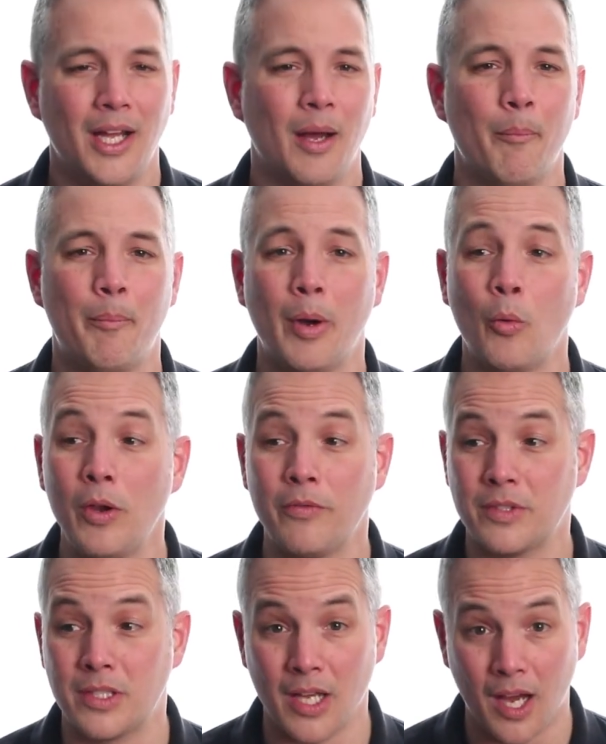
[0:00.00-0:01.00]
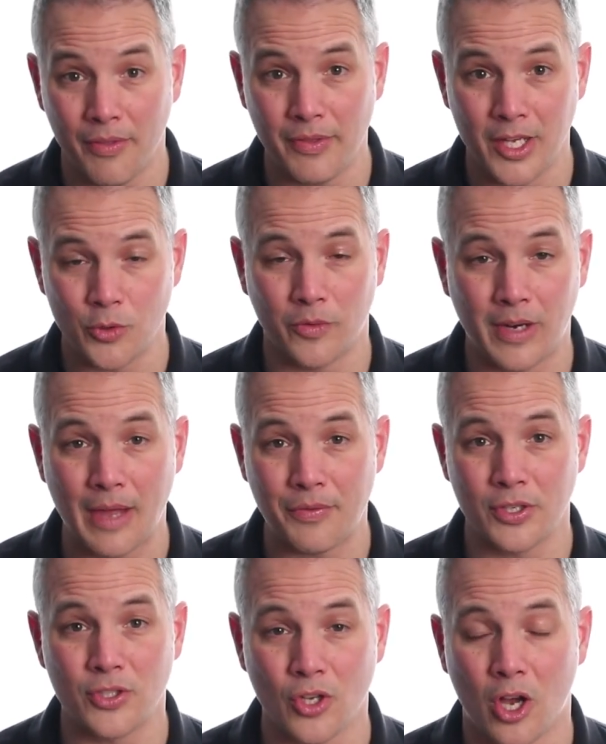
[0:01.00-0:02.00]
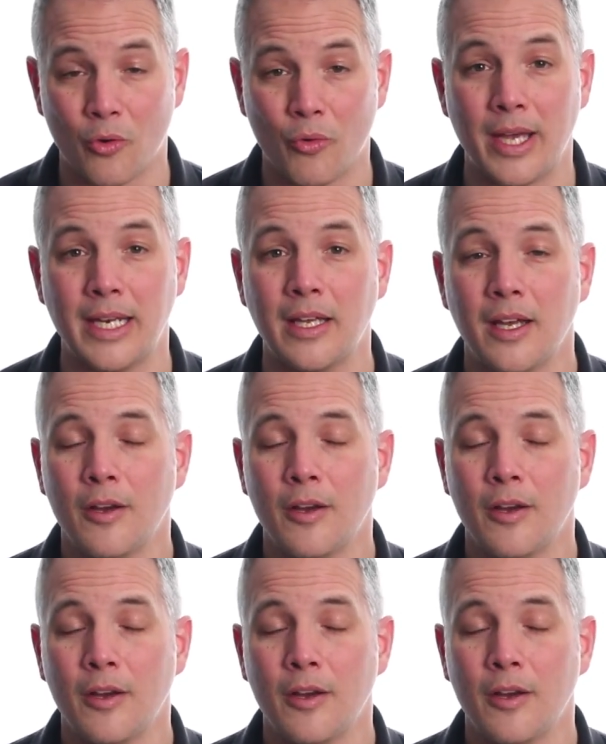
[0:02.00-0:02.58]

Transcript: But we've done this. We've got this song ready